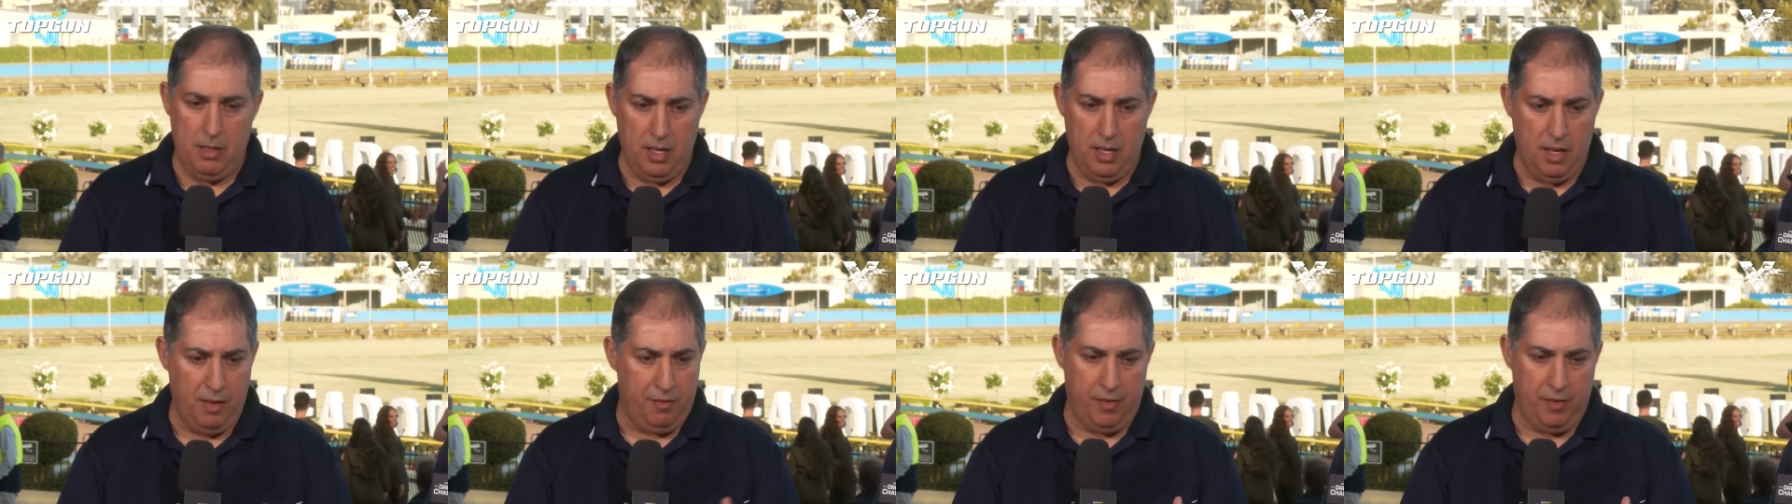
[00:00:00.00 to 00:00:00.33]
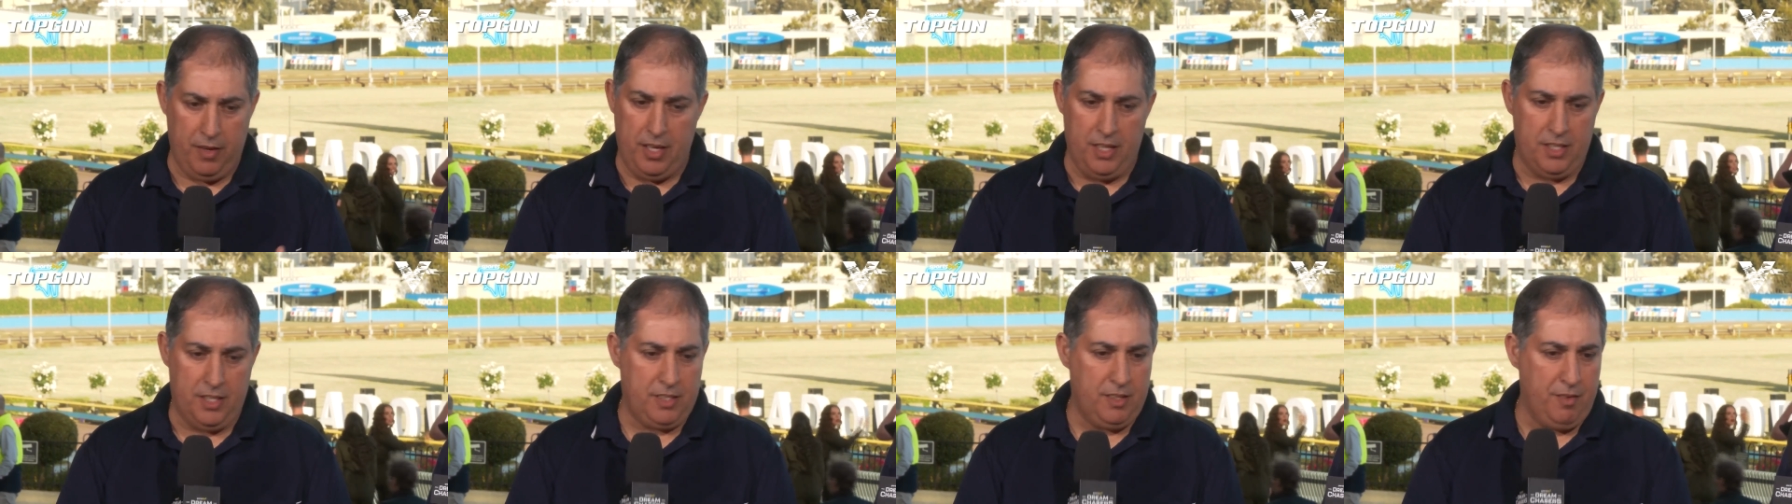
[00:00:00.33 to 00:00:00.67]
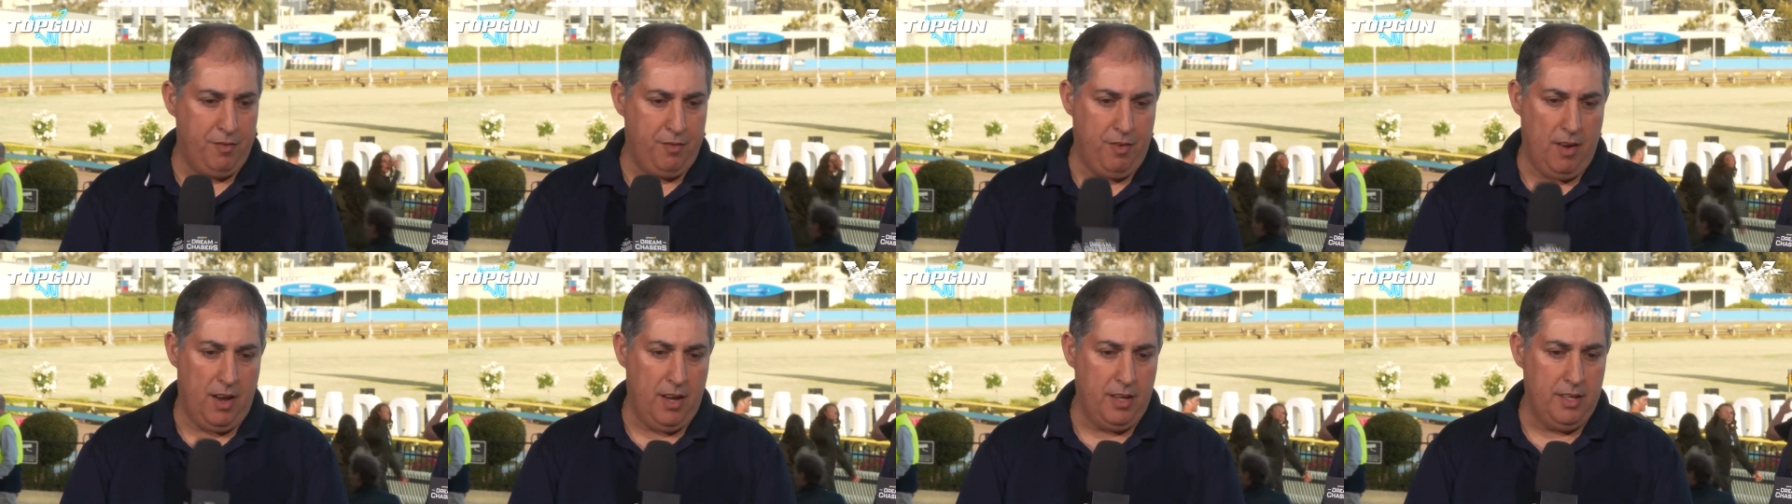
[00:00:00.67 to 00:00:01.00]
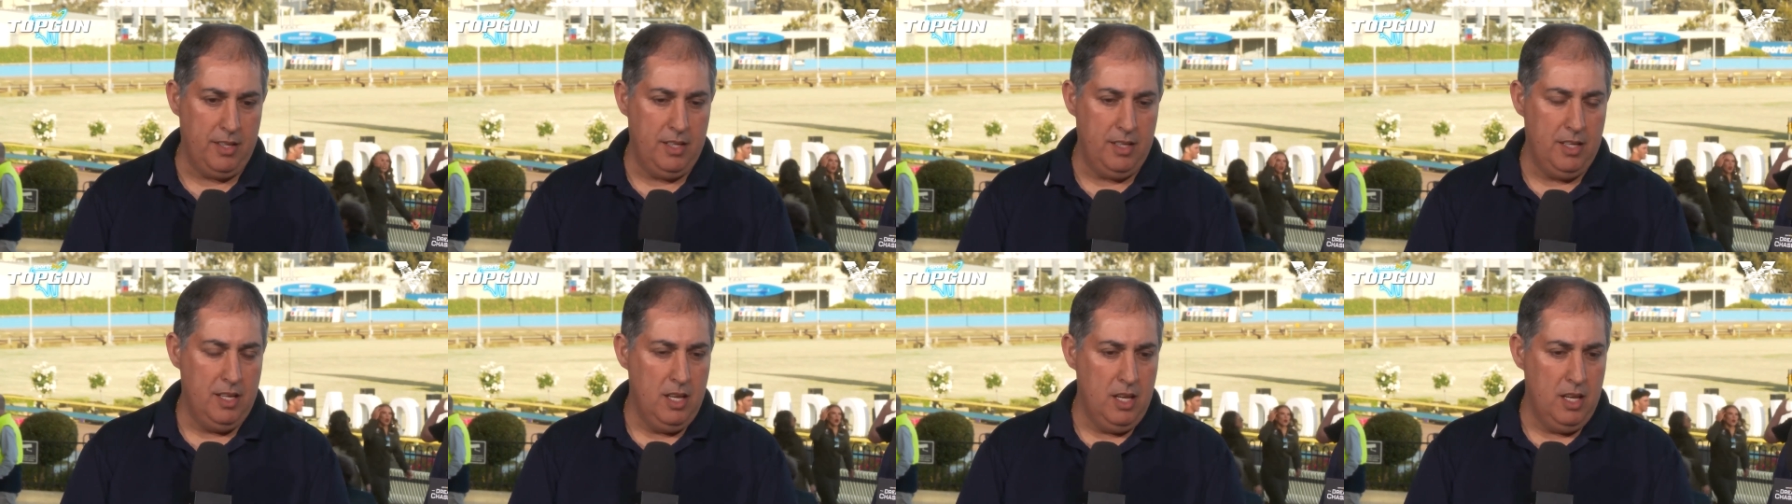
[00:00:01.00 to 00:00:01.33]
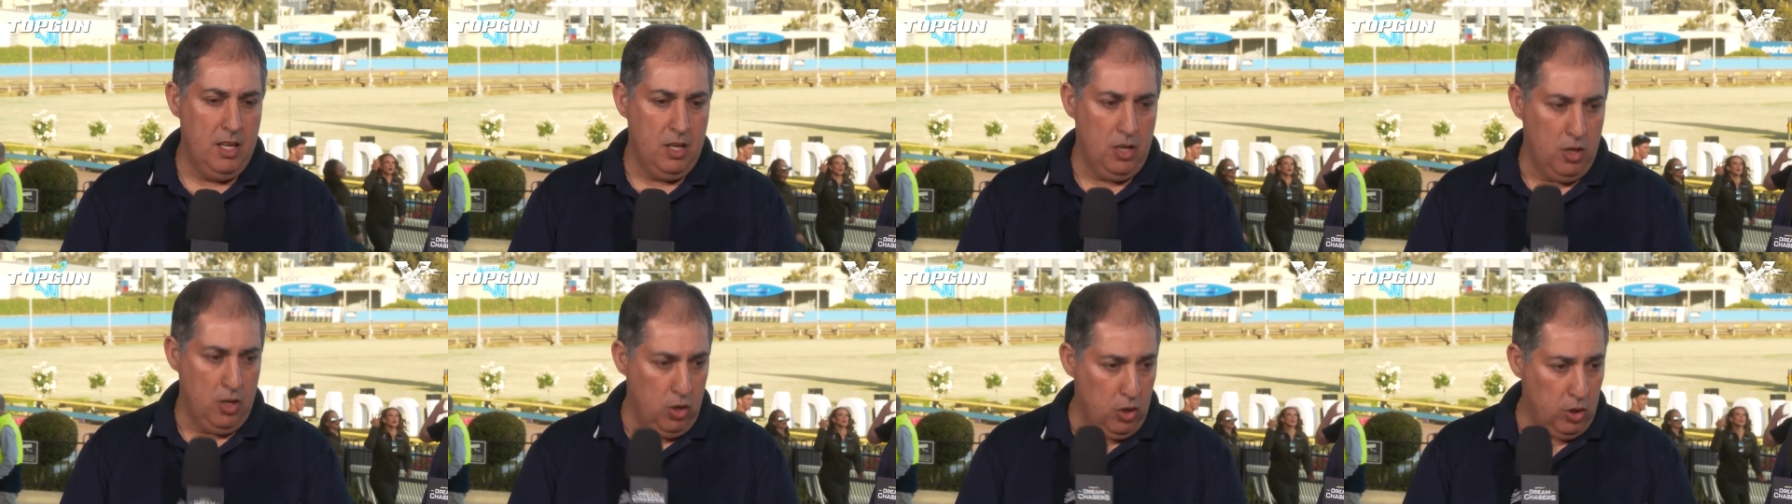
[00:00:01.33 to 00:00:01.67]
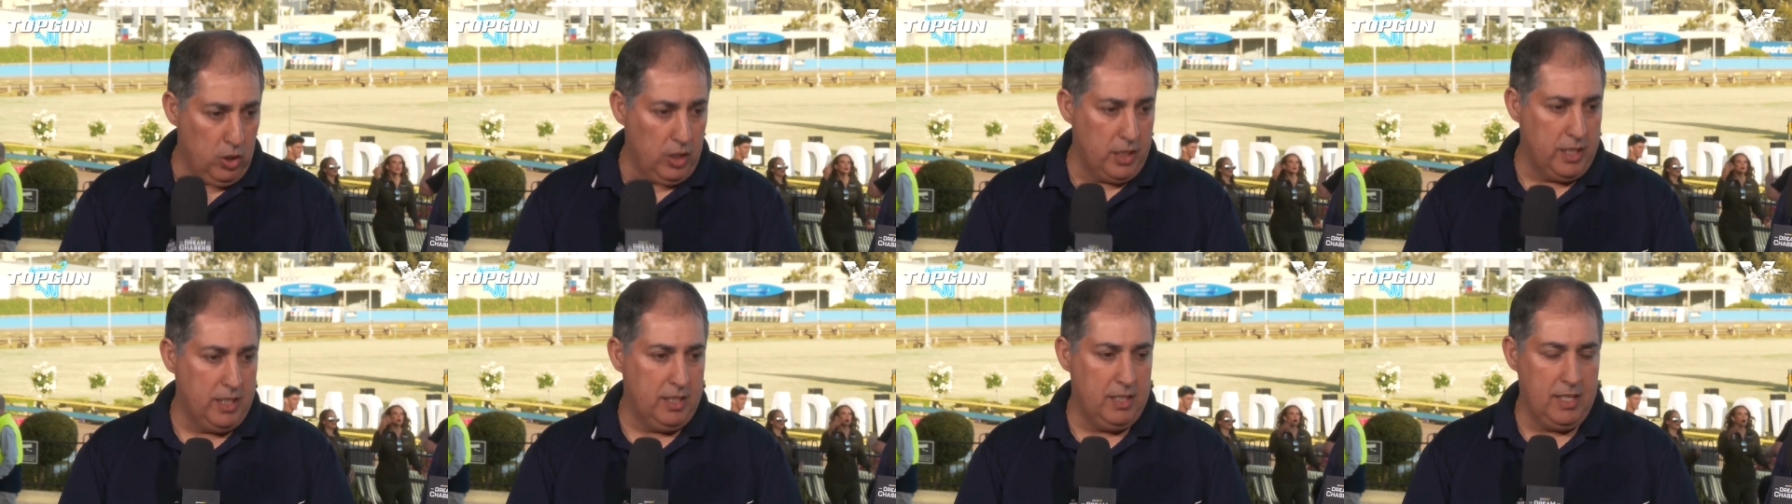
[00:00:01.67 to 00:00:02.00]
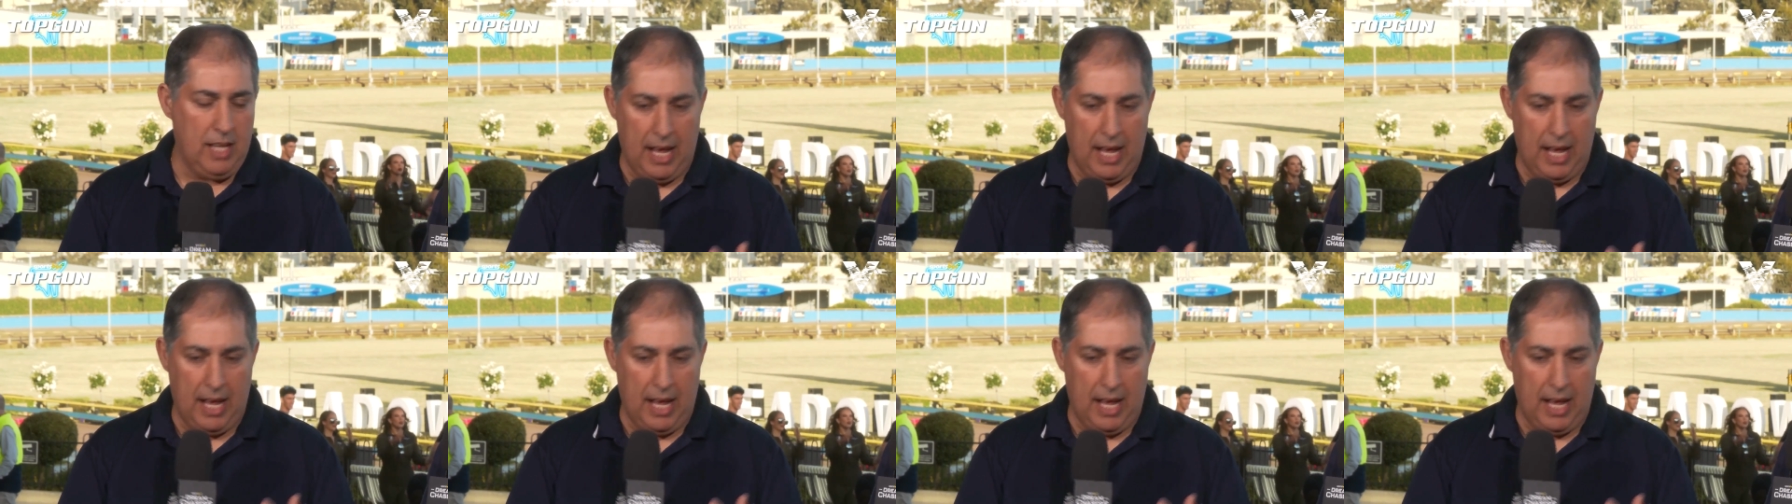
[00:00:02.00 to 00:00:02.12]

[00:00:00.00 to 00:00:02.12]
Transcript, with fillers: If he hits the front early,